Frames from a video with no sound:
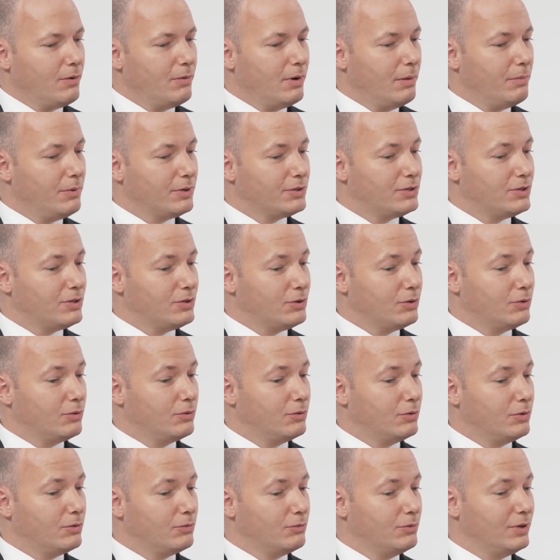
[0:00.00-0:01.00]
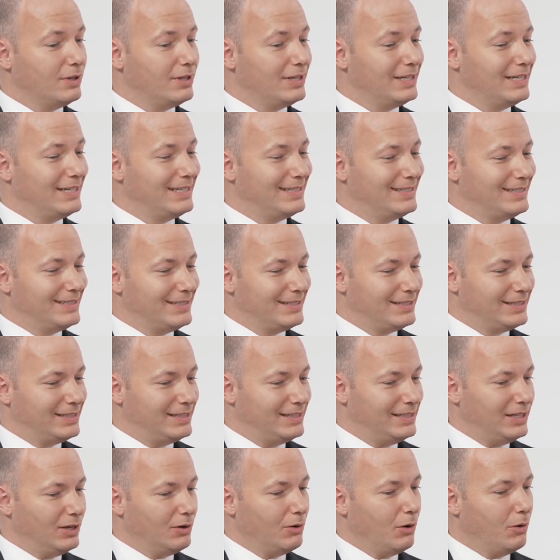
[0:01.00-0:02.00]
We're able to really
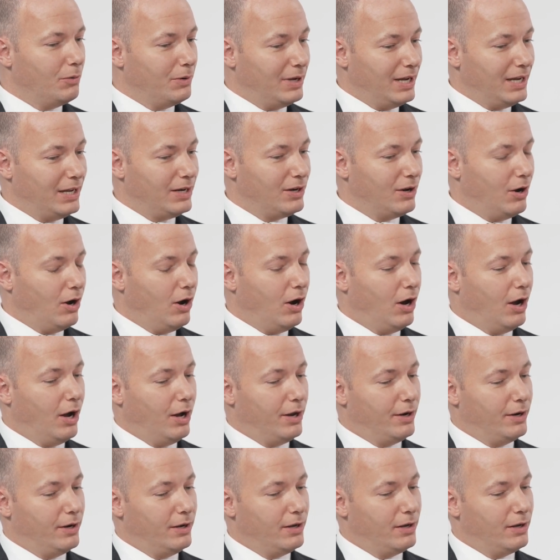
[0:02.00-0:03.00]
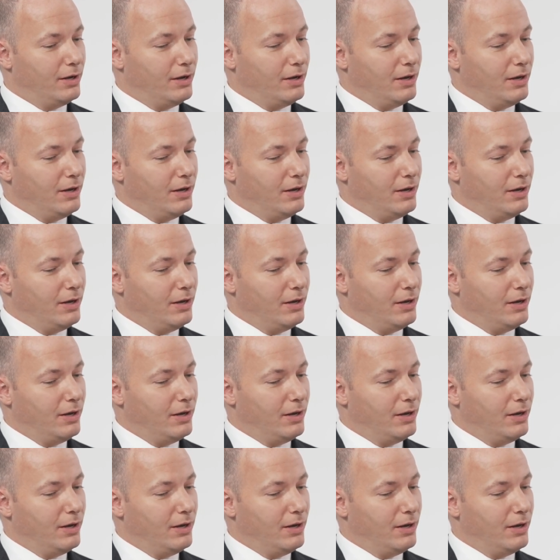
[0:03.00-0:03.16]
zero in on